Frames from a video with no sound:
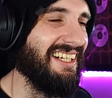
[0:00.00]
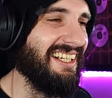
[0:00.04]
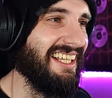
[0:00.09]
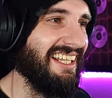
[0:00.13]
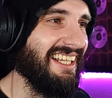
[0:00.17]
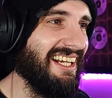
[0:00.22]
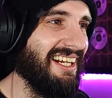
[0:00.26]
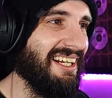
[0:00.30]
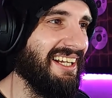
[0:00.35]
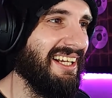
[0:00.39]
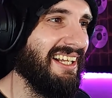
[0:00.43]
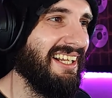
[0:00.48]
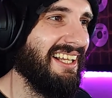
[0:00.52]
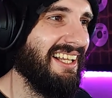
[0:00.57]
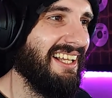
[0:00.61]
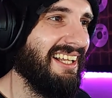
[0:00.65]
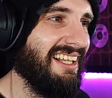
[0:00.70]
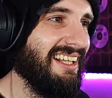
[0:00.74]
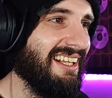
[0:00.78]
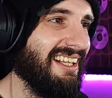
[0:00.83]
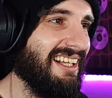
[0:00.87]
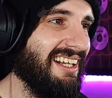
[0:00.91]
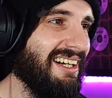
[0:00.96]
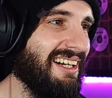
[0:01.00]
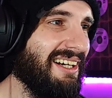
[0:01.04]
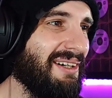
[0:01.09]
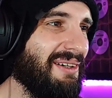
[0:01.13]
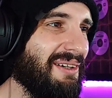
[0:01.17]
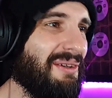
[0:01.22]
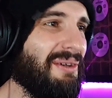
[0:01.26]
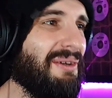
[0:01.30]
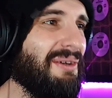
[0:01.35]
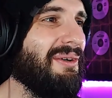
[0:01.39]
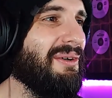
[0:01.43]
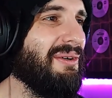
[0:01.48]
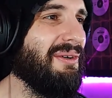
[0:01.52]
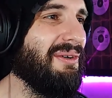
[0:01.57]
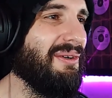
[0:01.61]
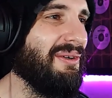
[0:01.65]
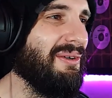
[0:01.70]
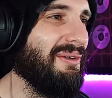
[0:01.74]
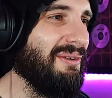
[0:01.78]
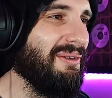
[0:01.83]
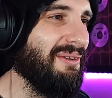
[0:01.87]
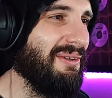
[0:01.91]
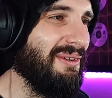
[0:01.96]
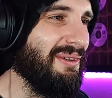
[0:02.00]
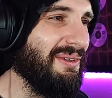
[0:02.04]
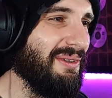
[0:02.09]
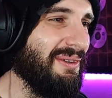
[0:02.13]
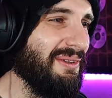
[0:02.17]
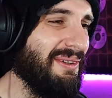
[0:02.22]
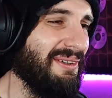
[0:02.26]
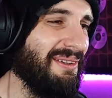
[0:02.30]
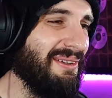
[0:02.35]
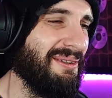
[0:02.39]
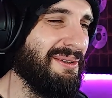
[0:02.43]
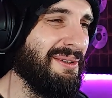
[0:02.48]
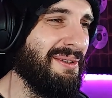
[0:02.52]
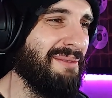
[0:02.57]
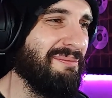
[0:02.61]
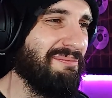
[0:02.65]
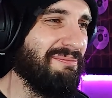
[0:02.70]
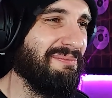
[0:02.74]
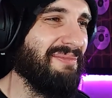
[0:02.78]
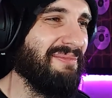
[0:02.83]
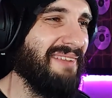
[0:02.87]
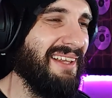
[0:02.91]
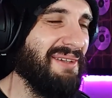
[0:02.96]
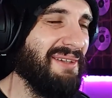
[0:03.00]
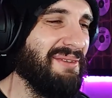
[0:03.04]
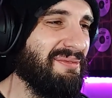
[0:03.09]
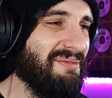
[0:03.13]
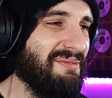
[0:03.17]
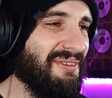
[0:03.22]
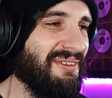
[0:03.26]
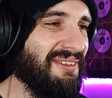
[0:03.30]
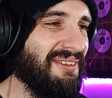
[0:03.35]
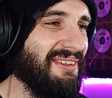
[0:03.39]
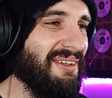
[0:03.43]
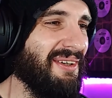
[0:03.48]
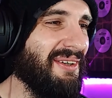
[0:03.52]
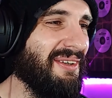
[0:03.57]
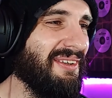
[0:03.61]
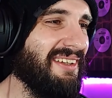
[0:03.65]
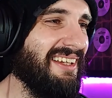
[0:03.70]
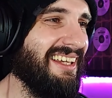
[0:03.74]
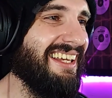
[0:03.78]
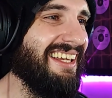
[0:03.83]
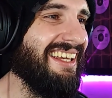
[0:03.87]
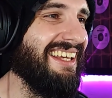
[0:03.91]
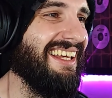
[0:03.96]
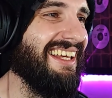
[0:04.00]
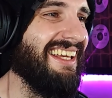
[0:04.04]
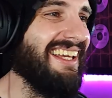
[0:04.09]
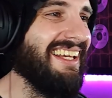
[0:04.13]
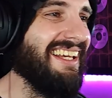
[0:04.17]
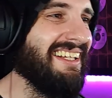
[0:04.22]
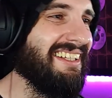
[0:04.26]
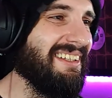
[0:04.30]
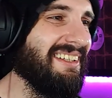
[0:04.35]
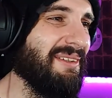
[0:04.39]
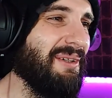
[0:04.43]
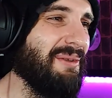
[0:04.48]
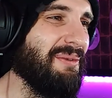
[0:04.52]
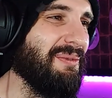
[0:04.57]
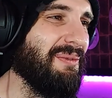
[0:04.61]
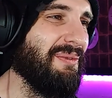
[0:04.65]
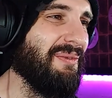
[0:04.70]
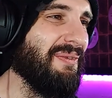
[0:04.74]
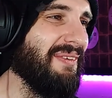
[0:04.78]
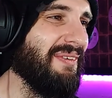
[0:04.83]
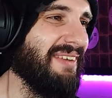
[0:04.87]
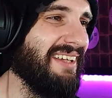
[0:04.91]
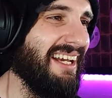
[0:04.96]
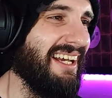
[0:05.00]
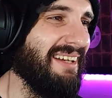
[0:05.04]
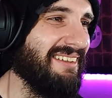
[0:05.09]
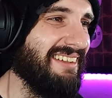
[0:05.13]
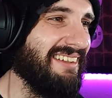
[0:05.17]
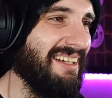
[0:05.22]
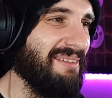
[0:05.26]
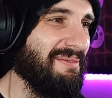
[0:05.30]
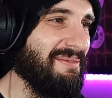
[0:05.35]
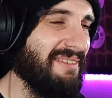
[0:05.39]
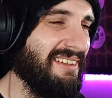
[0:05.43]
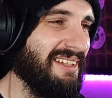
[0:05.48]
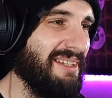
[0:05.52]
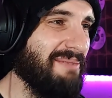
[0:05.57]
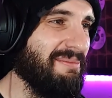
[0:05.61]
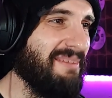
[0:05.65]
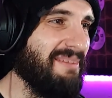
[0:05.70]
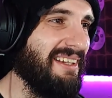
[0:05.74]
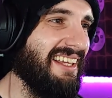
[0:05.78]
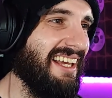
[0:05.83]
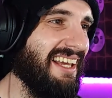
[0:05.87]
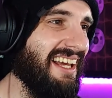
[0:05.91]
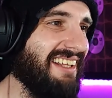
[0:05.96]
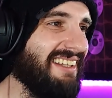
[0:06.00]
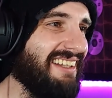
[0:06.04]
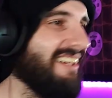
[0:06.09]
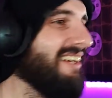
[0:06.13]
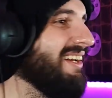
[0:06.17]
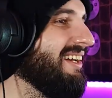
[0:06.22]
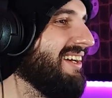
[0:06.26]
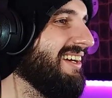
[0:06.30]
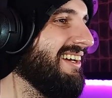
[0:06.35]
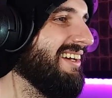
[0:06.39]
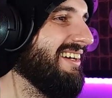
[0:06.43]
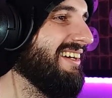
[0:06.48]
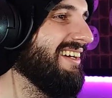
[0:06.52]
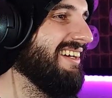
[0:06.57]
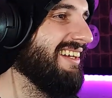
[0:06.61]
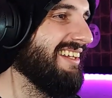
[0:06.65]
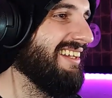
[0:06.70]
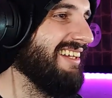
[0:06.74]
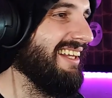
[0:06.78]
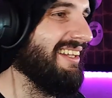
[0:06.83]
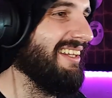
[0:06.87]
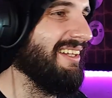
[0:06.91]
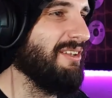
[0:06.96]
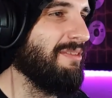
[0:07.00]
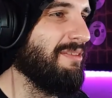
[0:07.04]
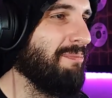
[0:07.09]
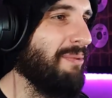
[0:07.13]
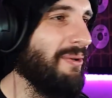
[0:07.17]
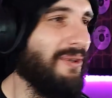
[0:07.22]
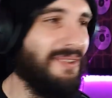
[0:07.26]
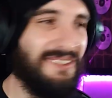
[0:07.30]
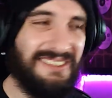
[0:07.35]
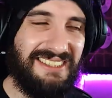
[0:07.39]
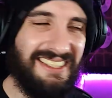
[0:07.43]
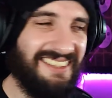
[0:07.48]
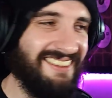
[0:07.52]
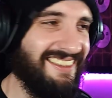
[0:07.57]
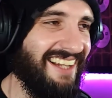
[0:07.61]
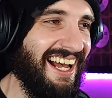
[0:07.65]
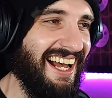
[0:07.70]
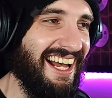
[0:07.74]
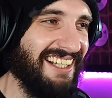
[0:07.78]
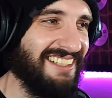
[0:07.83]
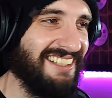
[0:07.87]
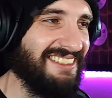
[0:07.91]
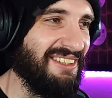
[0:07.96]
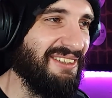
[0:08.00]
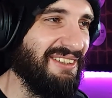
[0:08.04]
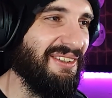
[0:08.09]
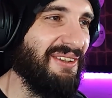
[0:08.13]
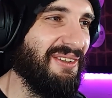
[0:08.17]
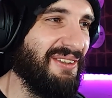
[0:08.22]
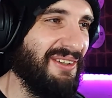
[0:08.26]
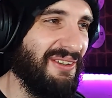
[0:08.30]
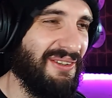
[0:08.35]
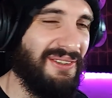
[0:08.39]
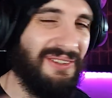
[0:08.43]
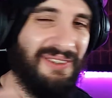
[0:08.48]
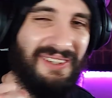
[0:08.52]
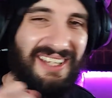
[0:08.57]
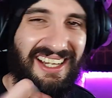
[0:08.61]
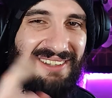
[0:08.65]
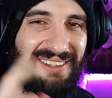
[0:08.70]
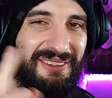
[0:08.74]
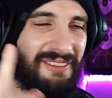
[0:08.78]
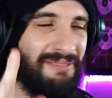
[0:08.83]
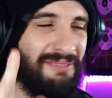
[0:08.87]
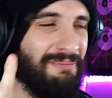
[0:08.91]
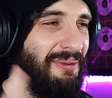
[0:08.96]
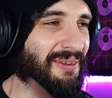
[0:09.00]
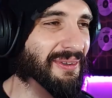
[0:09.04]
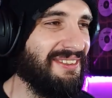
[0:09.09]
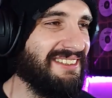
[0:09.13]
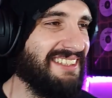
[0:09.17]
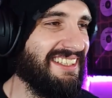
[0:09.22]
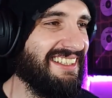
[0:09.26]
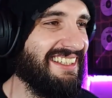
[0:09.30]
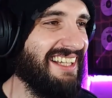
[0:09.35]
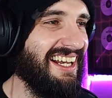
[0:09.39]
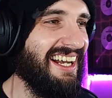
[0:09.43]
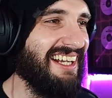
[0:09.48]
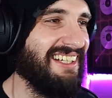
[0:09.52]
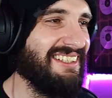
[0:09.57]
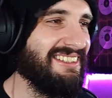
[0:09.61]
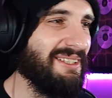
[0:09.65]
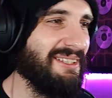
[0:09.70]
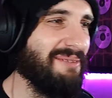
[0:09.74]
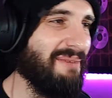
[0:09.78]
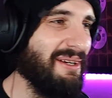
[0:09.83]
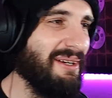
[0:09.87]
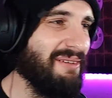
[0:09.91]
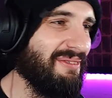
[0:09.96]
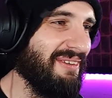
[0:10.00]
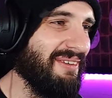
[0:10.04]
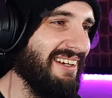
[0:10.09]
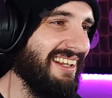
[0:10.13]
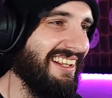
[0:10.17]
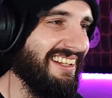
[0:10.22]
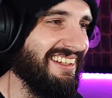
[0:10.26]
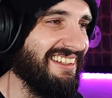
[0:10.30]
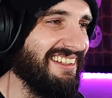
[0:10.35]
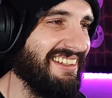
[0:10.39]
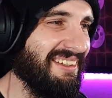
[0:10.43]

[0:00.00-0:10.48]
Do that. Oh, helpful doggy. Oh, yeah, yeah, keep digging. Get those paws into action, doggo. You get those paws into action, my friend.